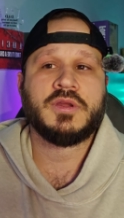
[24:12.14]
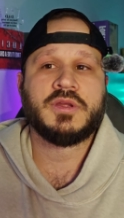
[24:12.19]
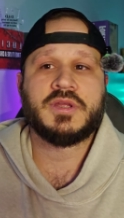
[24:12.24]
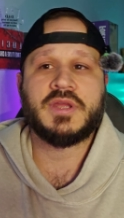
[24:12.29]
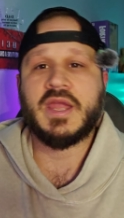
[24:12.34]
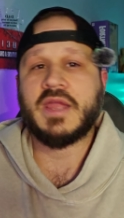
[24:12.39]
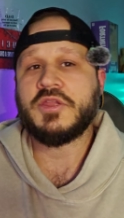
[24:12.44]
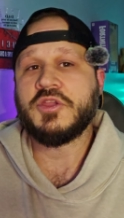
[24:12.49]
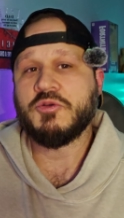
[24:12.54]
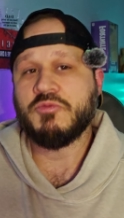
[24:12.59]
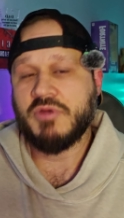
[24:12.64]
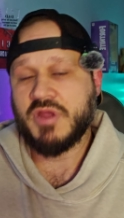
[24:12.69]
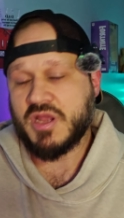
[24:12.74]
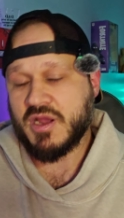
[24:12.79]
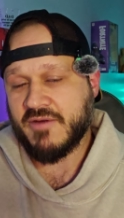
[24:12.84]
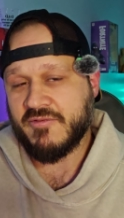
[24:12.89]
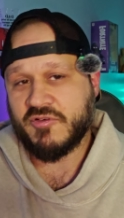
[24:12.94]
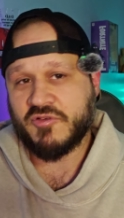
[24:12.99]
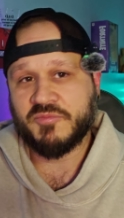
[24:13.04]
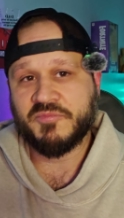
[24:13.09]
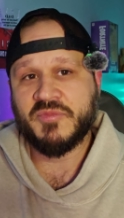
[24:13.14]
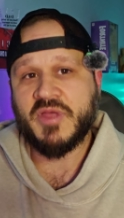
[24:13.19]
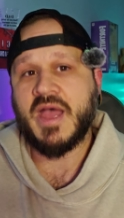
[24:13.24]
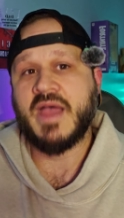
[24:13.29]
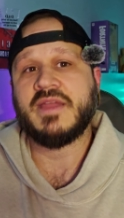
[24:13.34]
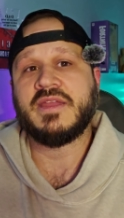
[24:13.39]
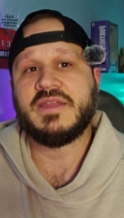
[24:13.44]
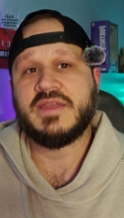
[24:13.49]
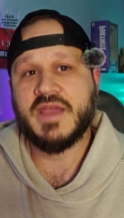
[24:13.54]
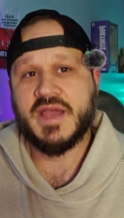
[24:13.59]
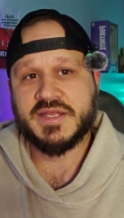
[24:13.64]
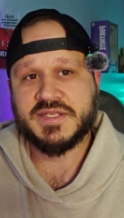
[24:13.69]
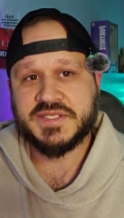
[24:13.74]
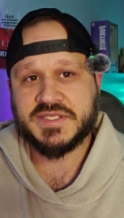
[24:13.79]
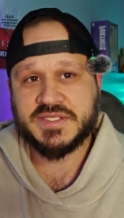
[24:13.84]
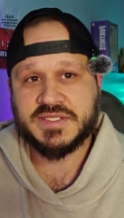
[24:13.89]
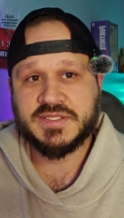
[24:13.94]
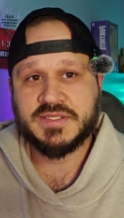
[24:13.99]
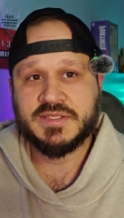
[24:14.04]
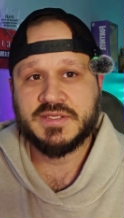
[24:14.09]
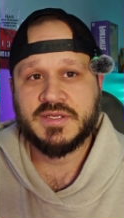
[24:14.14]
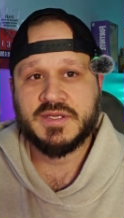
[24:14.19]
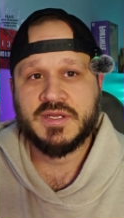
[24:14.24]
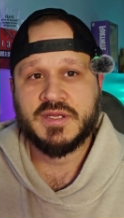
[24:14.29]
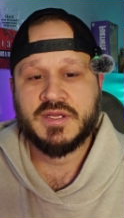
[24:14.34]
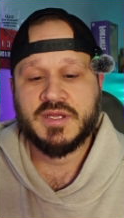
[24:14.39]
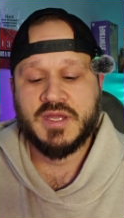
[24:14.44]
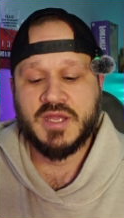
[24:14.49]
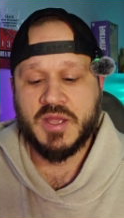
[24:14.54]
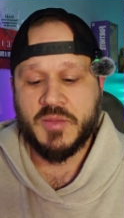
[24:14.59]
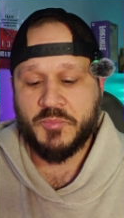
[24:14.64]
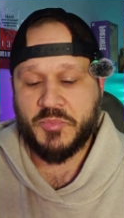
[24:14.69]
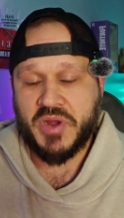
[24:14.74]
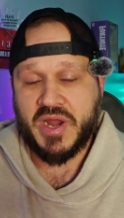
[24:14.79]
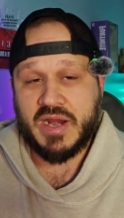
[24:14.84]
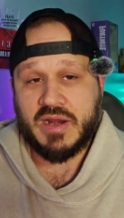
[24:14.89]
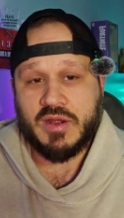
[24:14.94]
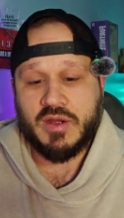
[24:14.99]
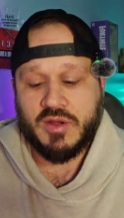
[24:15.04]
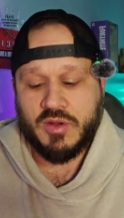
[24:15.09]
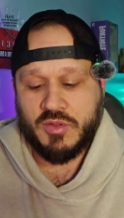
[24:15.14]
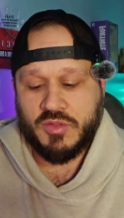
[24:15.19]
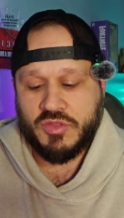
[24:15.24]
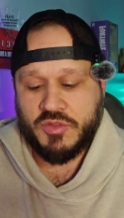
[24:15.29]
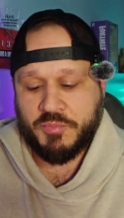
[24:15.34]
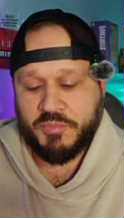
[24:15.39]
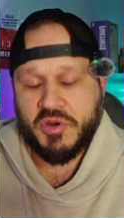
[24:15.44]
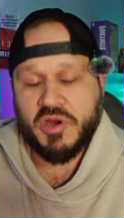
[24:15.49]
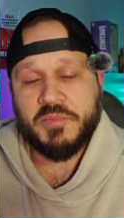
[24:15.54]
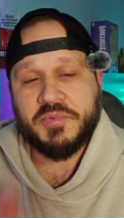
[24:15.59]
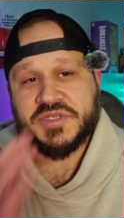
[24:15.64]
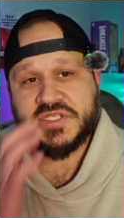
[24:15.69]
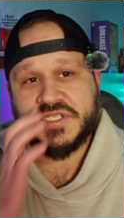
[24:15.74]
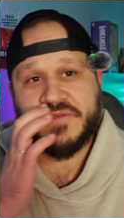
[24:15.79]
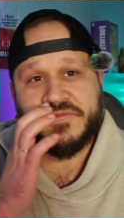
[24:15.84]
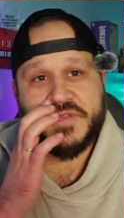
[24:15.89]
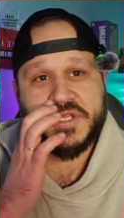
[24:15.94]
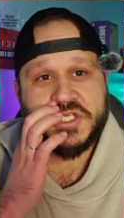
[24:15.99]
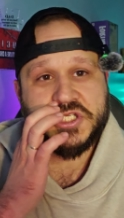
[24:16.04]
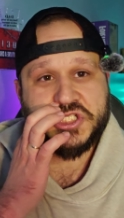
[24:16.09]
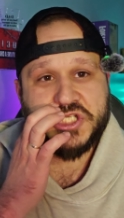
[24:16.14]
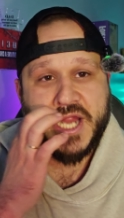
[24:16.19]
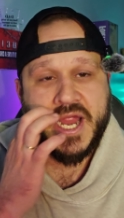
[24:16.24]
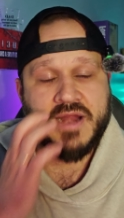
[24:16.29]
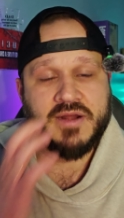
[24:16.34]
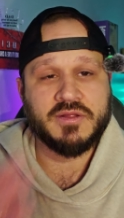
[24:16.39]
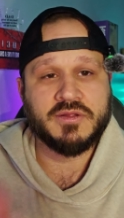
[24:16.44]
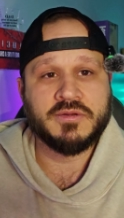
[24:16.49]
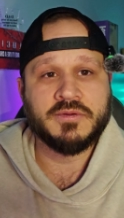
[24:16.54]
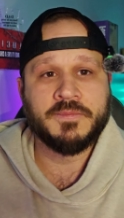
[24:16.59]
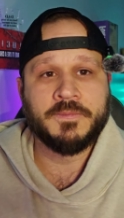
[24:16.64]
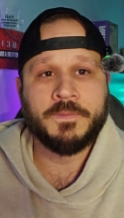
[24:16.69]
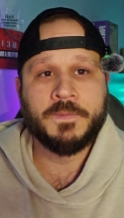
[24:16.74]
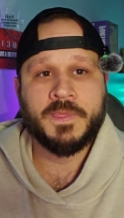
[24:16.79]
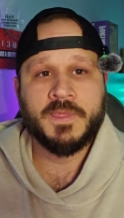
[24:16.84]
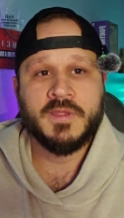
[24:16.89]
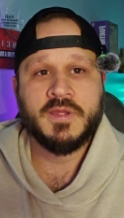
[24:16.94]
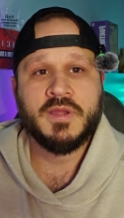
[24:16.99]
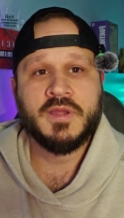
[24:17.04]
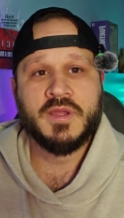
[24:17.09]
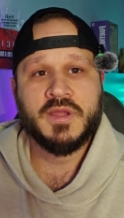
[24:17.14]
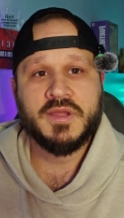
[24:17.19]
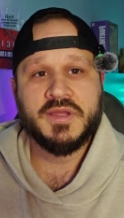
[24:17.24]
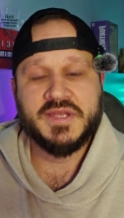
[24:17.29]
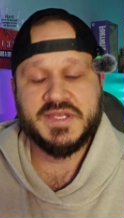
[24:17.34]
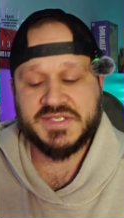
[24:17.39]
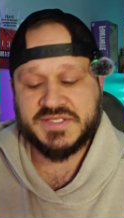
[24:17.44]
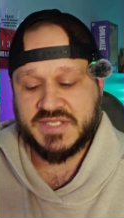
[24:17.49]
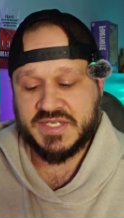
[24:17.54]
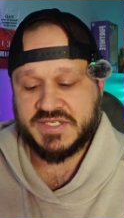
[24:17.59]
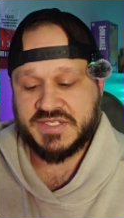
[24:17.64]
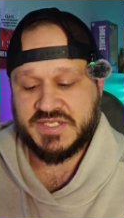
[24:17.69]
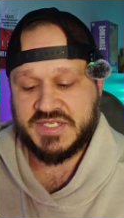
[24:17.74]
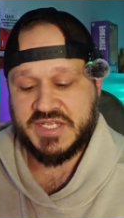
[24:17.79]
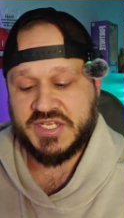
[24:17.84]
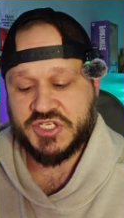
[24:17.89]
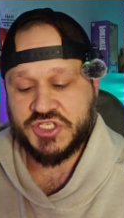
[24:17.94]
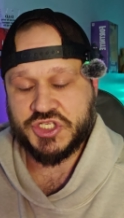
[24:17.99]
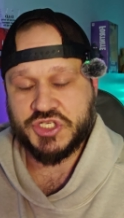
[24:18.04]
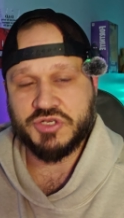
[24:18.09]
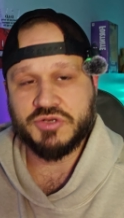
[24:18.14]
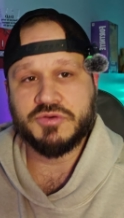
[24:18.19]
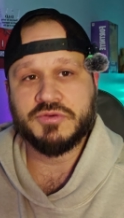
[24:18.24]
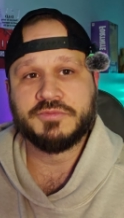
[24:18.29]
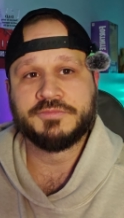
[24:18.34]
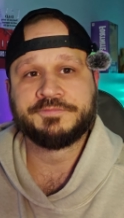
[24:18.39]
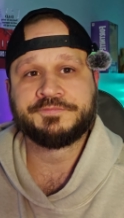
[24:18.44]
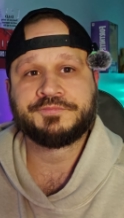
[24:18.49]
Can you recover from that? Yes. But the purpose of this channel is to teach you